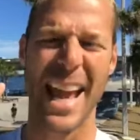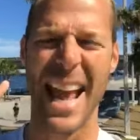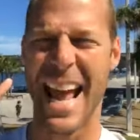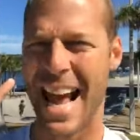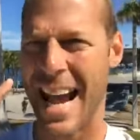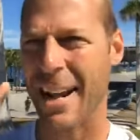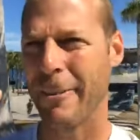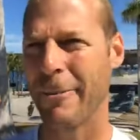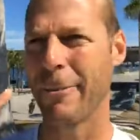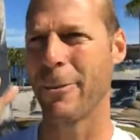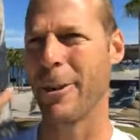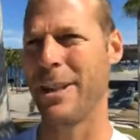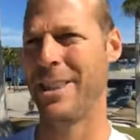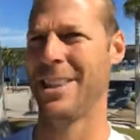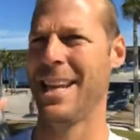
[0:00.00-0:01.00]

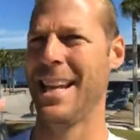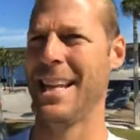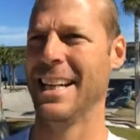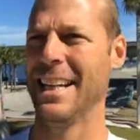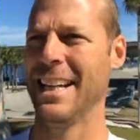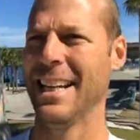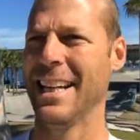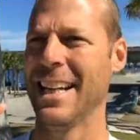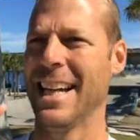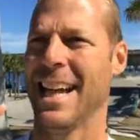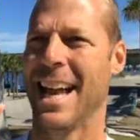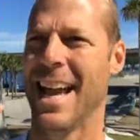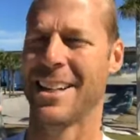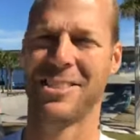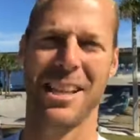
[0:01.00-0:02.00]
Everything
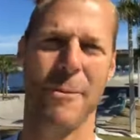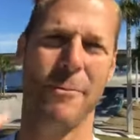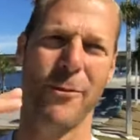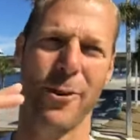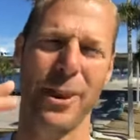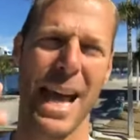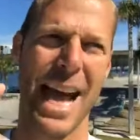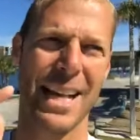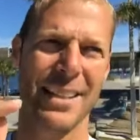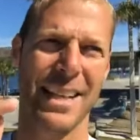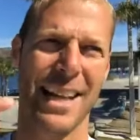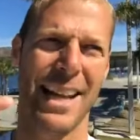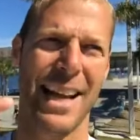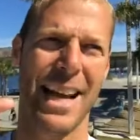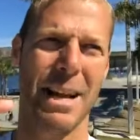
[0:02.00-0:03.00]
except for
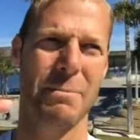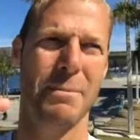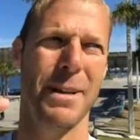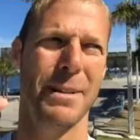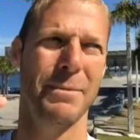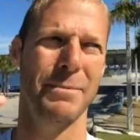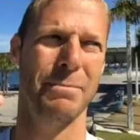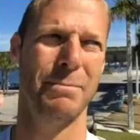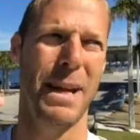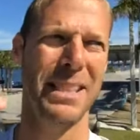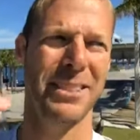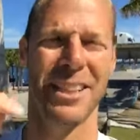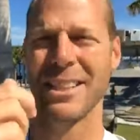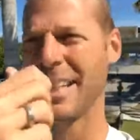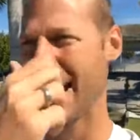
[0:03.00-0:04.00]
that
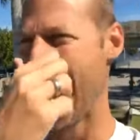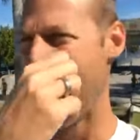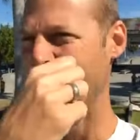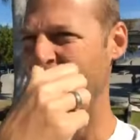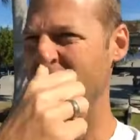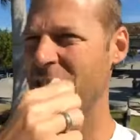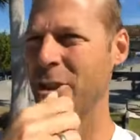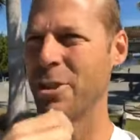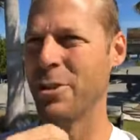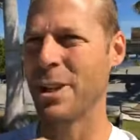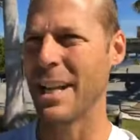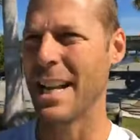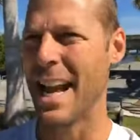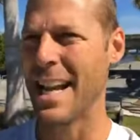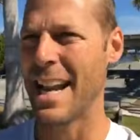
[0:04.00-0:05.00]
basically attitude
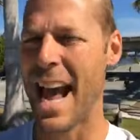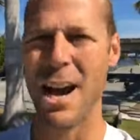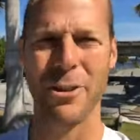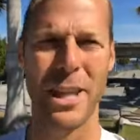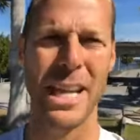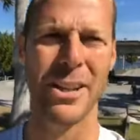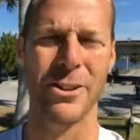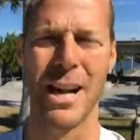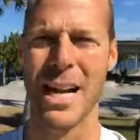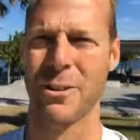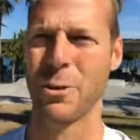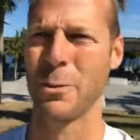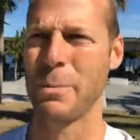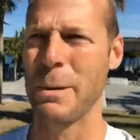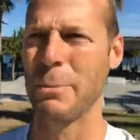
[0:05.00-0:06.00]
and how they interact
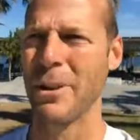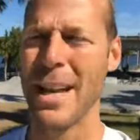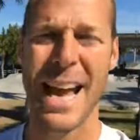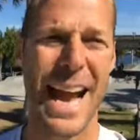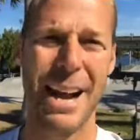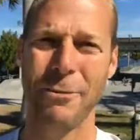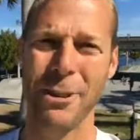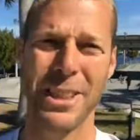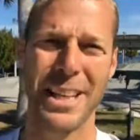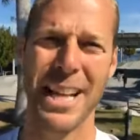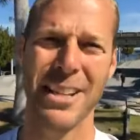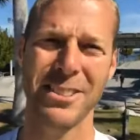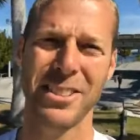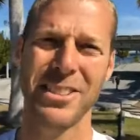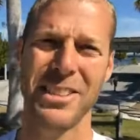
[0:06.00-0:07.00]
with people, everything
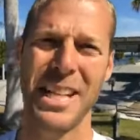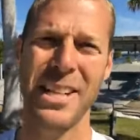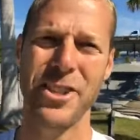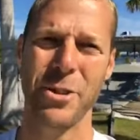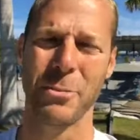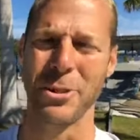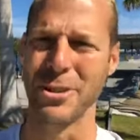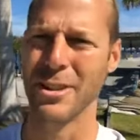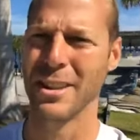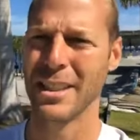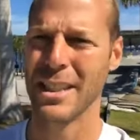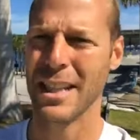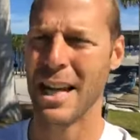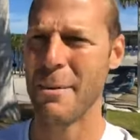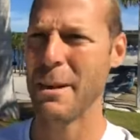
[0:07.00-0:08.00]
else is teachable.
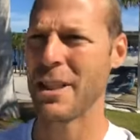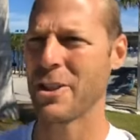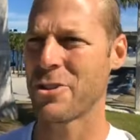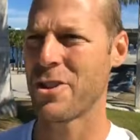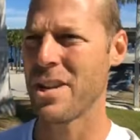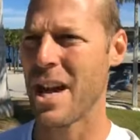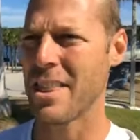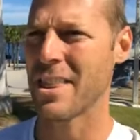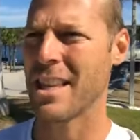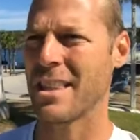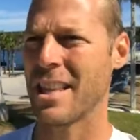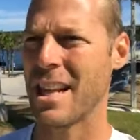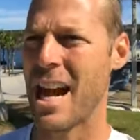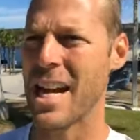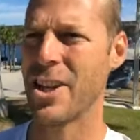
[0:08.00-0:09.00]
I mean, there's nothing
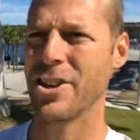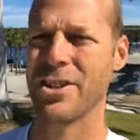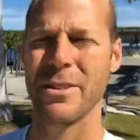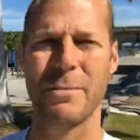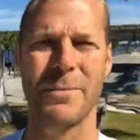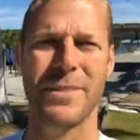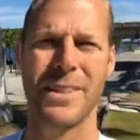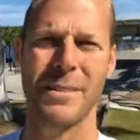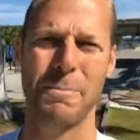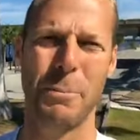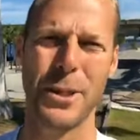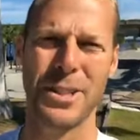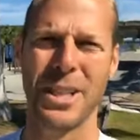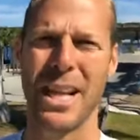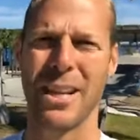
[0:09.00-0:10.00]
that I couldn't
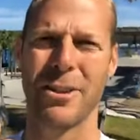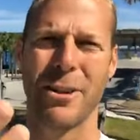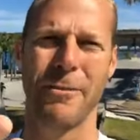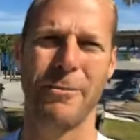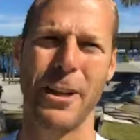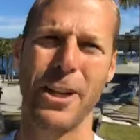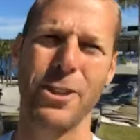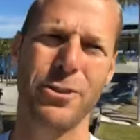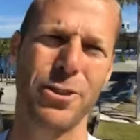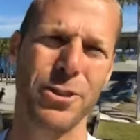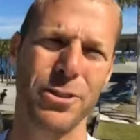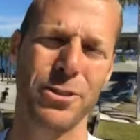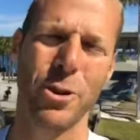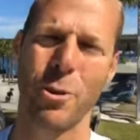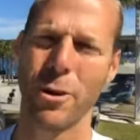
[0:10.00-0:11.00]
put together a video
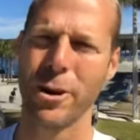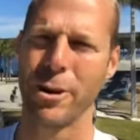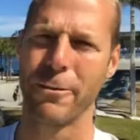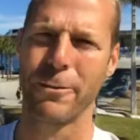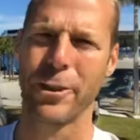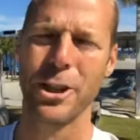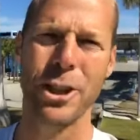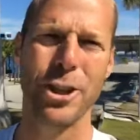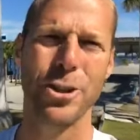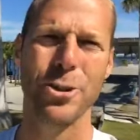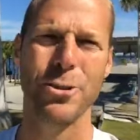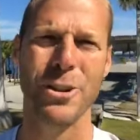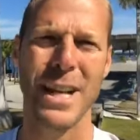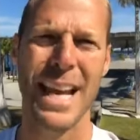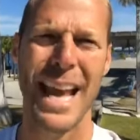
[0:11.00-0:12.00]
tutorial for
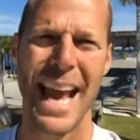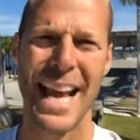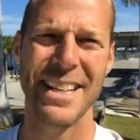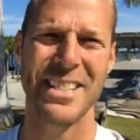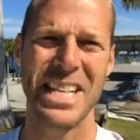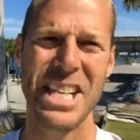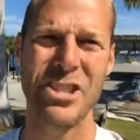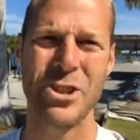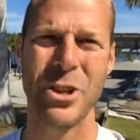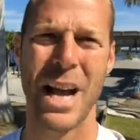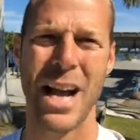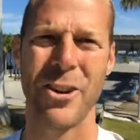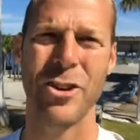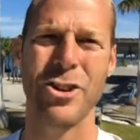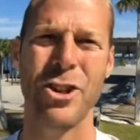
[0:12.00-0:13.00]
you and teach you
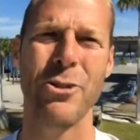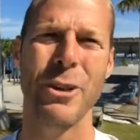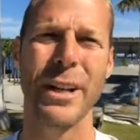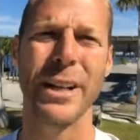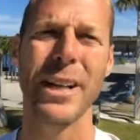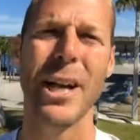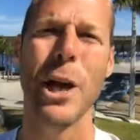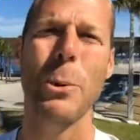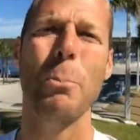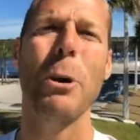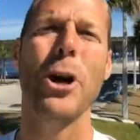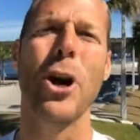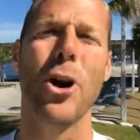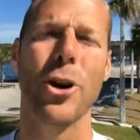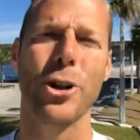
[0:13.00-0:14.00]
how to do it.
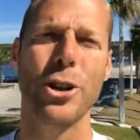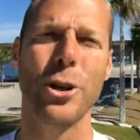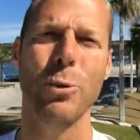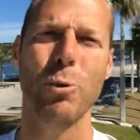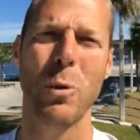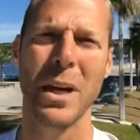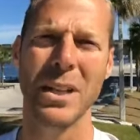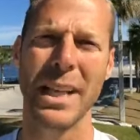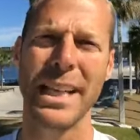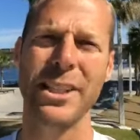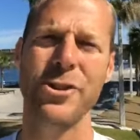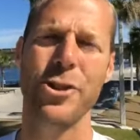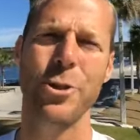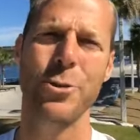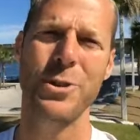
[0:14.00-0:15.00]
But are you willing
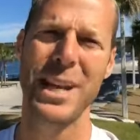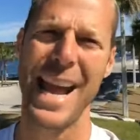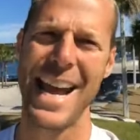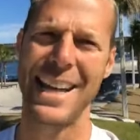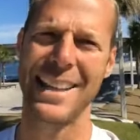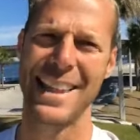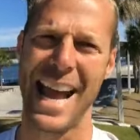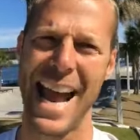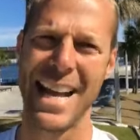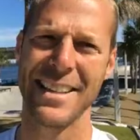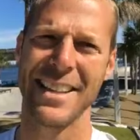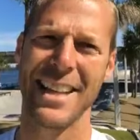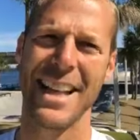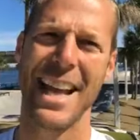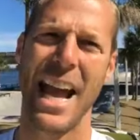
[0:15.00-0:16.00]
to take that
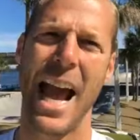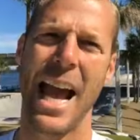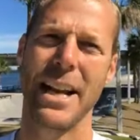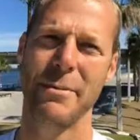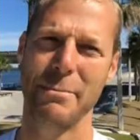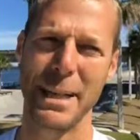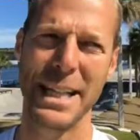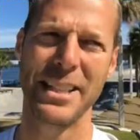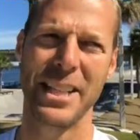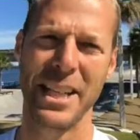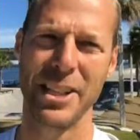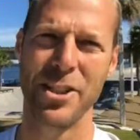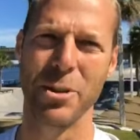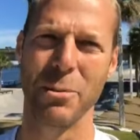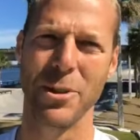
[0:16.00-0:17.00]
and be
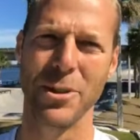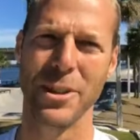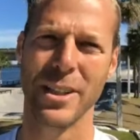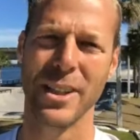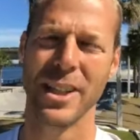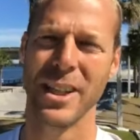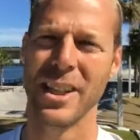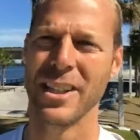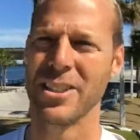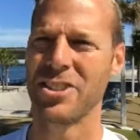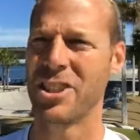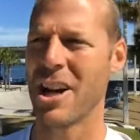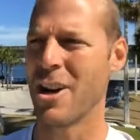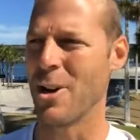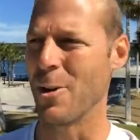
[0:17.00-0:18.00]
teachable?
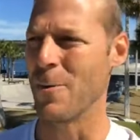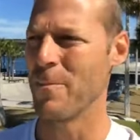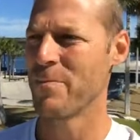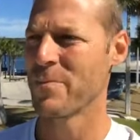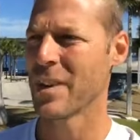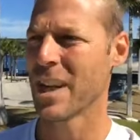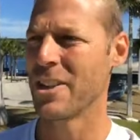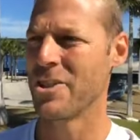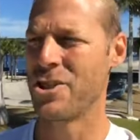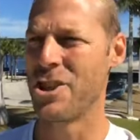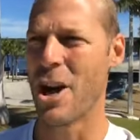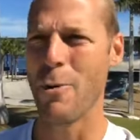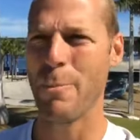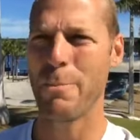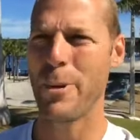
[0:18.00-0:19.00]
So
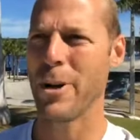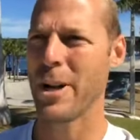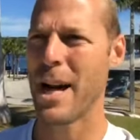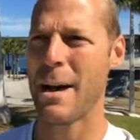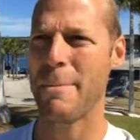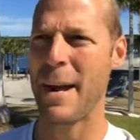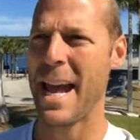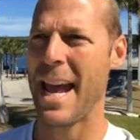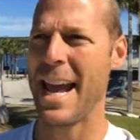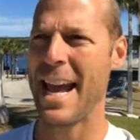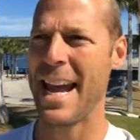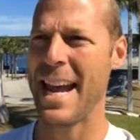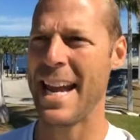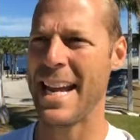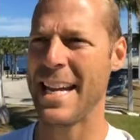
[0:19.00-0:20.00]
don't put up
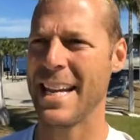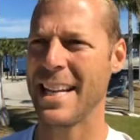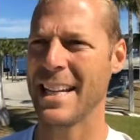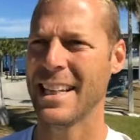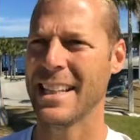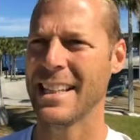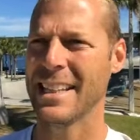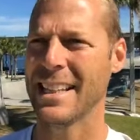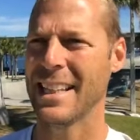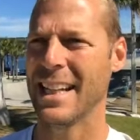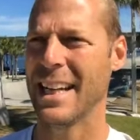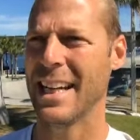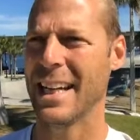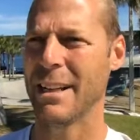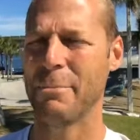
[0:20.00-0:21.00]
a
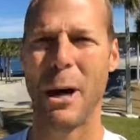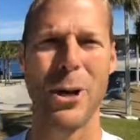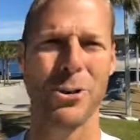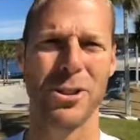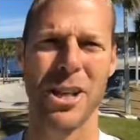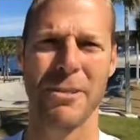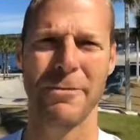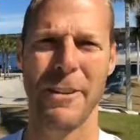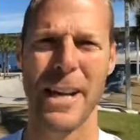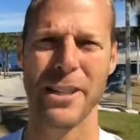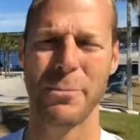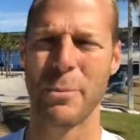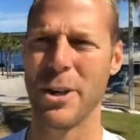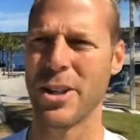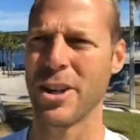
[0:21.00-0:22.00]
post on
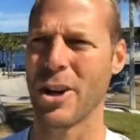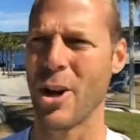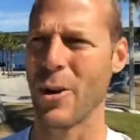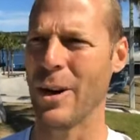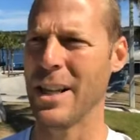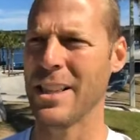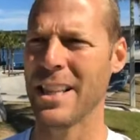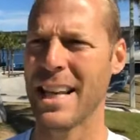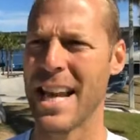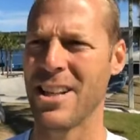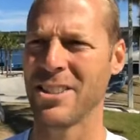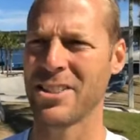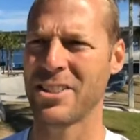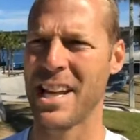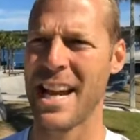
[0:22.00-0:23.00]
Facebook or anything
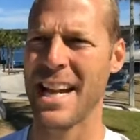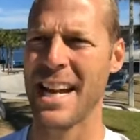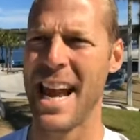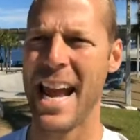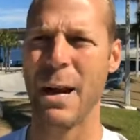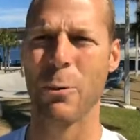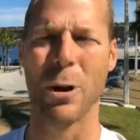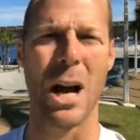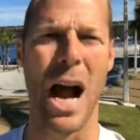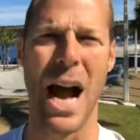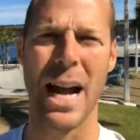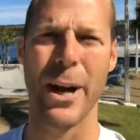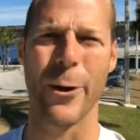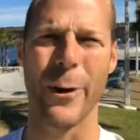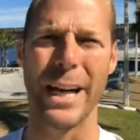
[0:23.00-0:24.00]
else saying, hey, we're
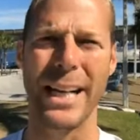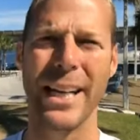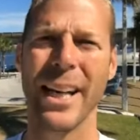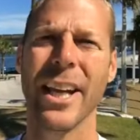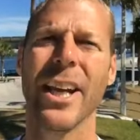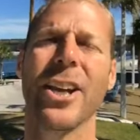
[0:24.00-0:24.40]
hiring.